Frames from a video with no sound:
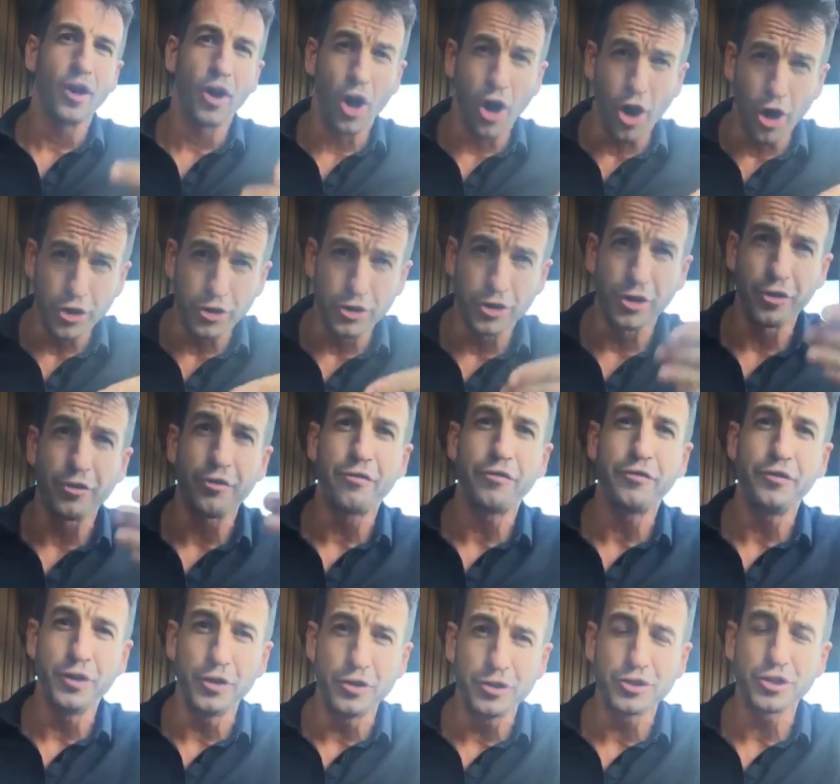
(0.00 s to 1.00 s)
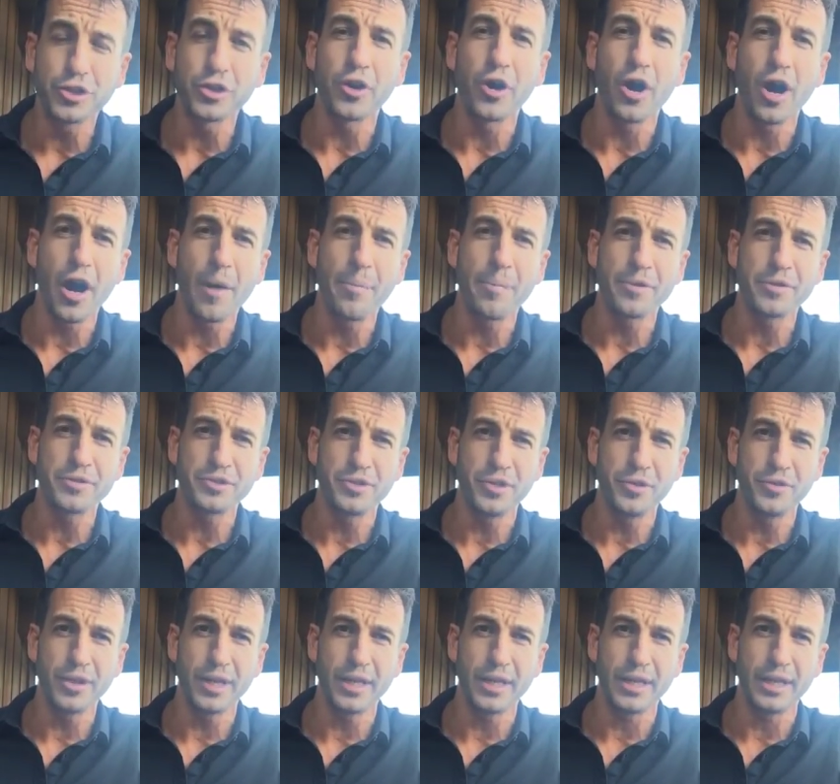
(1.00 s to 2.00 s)
on your future
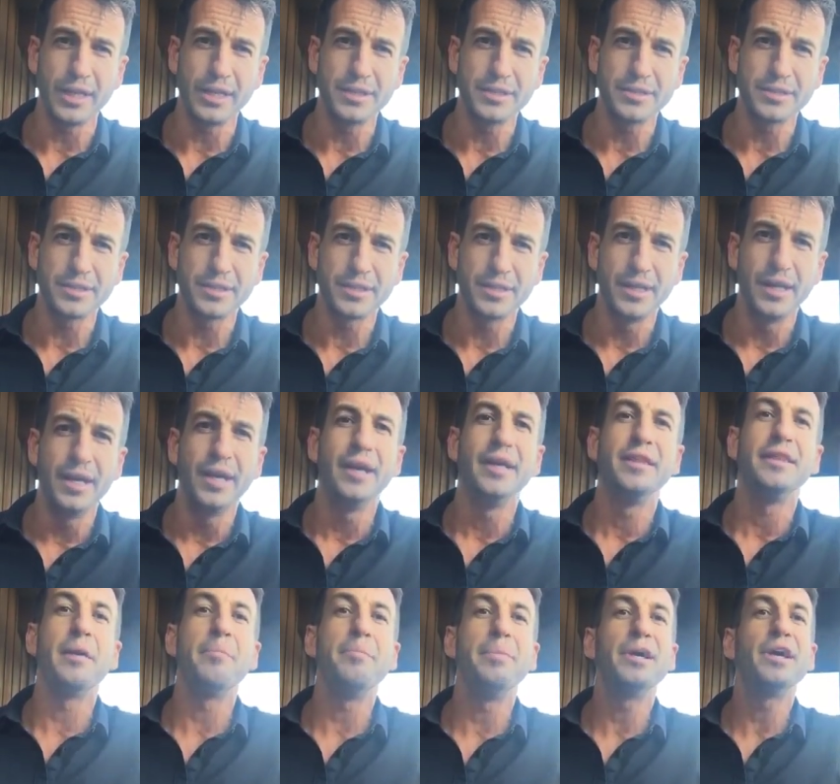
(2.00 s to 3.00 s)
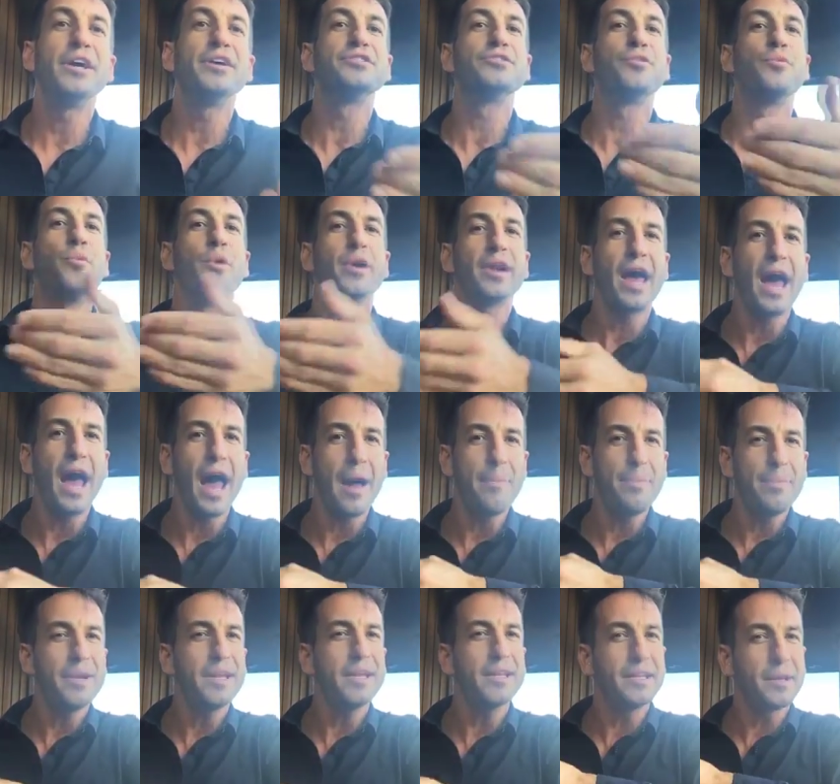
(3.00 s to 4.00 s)
opportunities that because of what
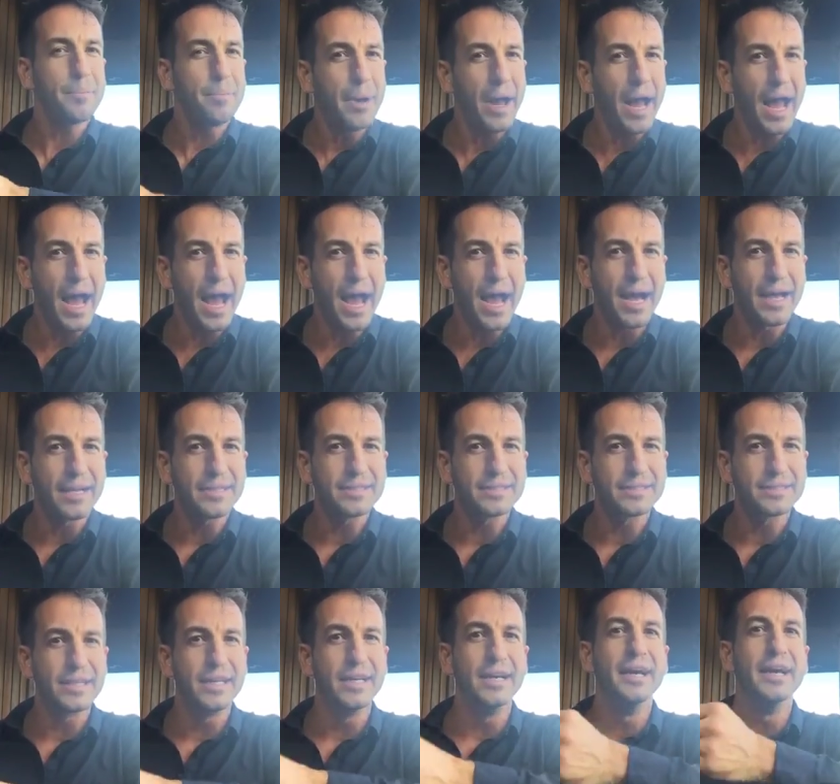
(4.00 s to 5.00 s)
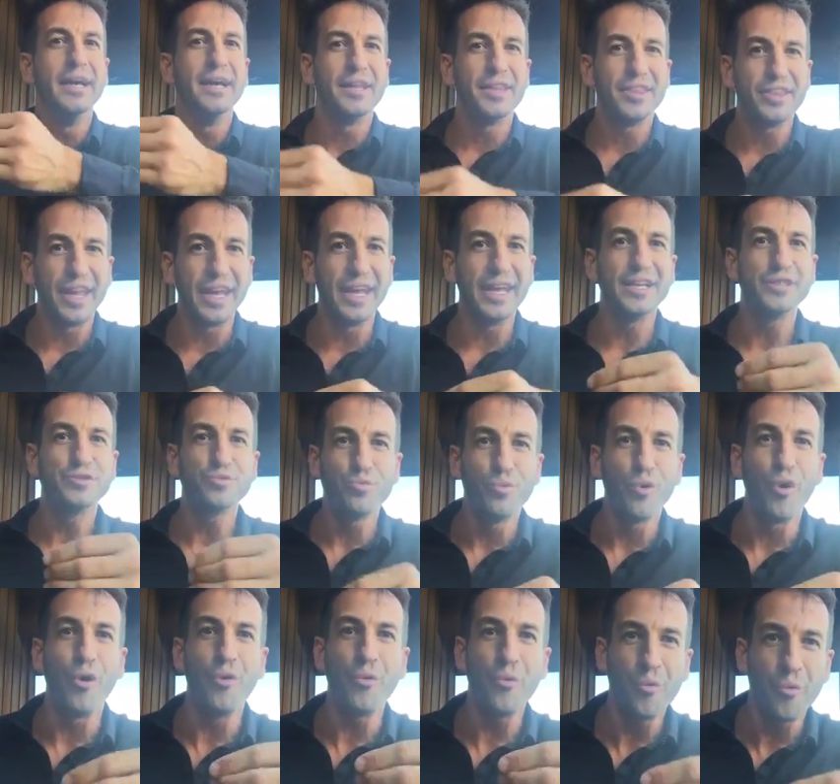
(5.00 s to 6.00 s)
happened in the past, things
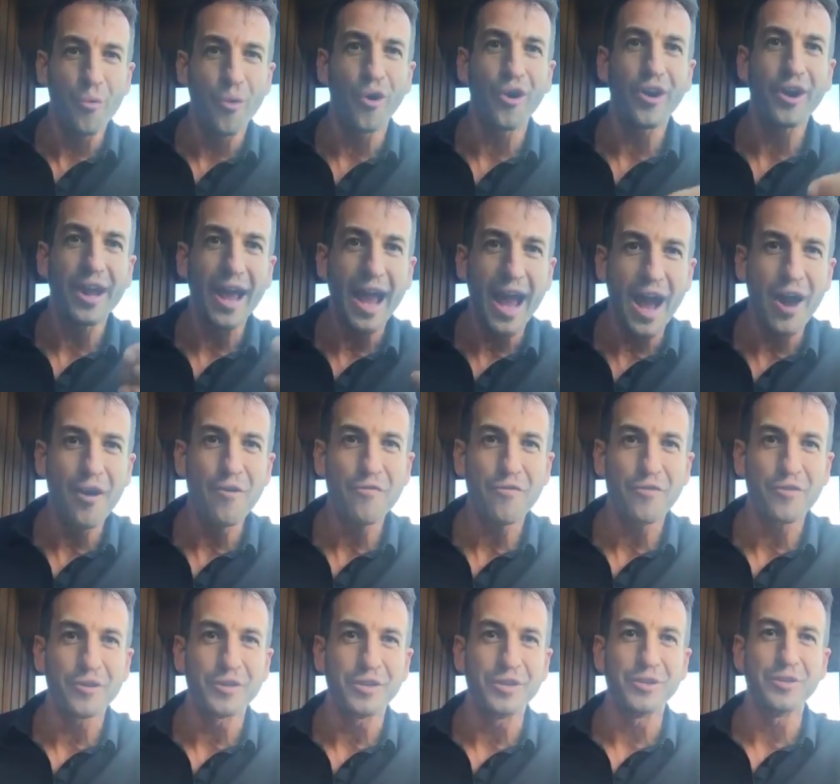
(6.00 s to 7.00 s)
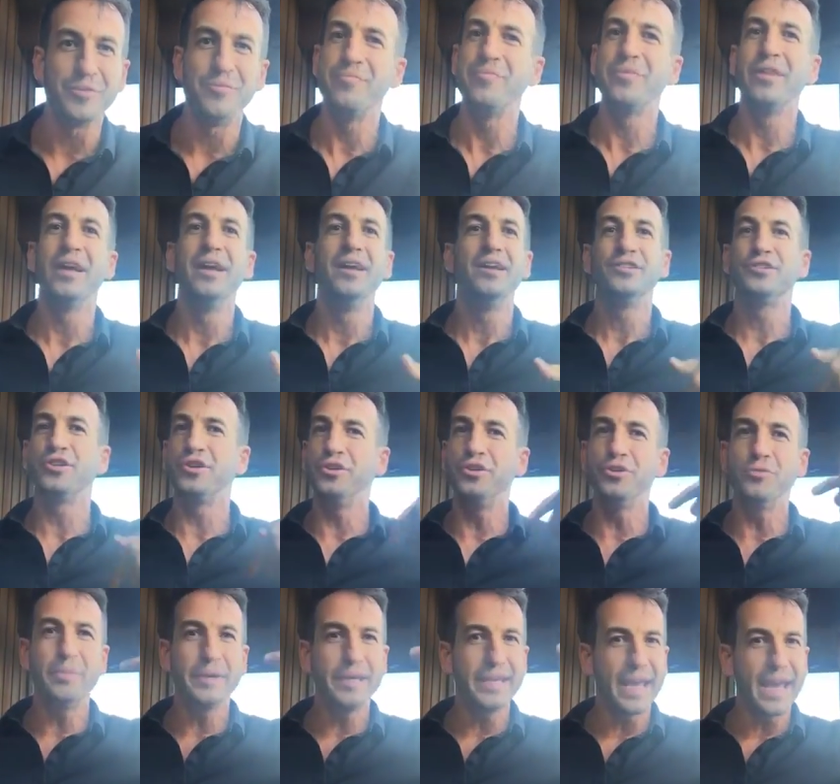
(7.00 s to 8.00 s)
won't work out for you. So
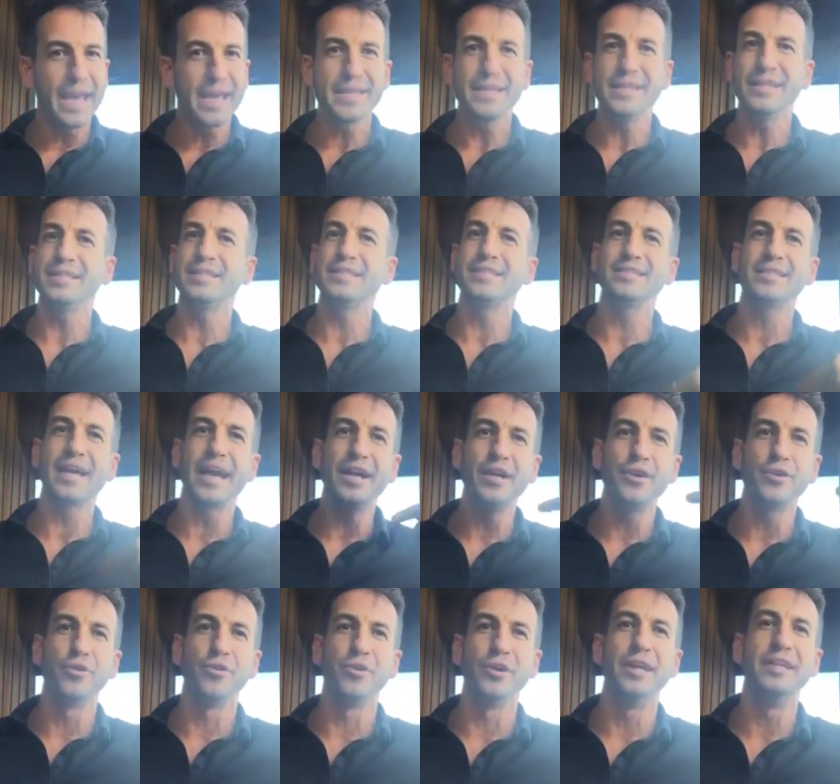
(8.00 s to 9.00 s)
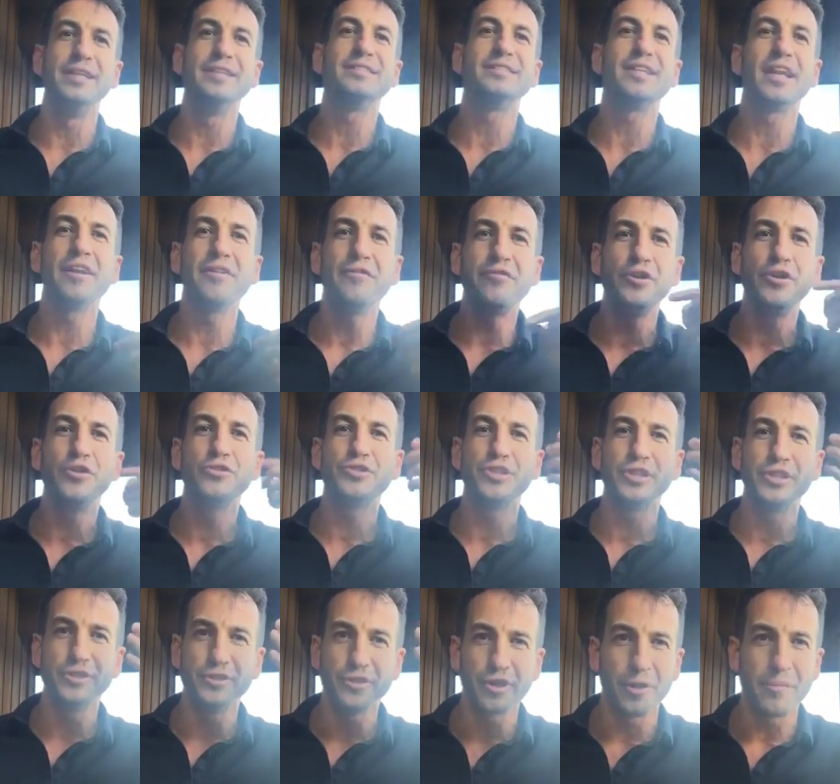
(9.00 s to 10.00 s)
you began this cycle. Instead of
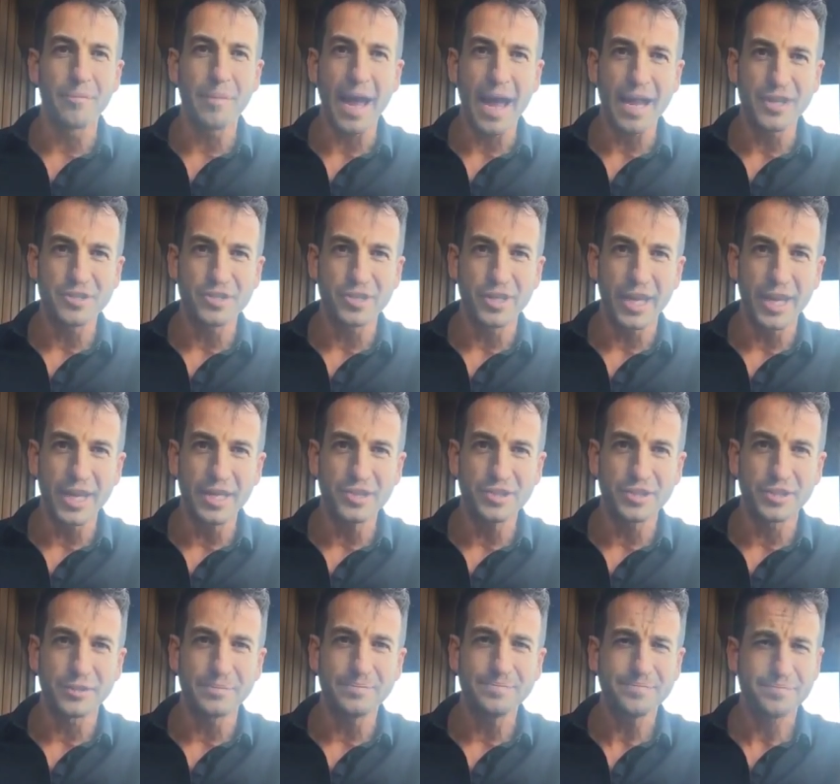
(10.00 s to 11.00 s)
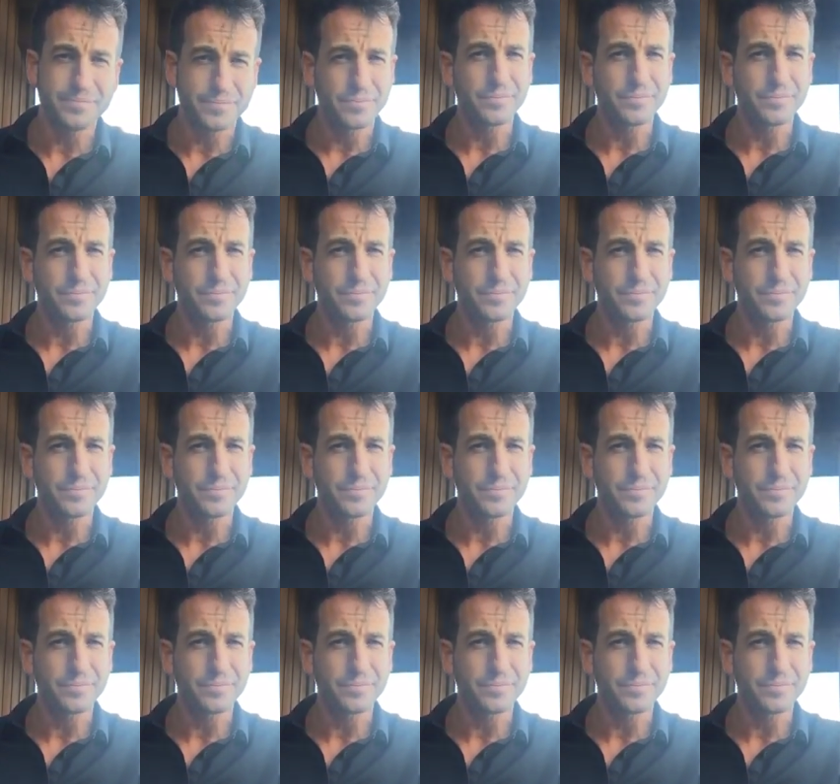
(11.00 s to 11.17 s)
using your imagination,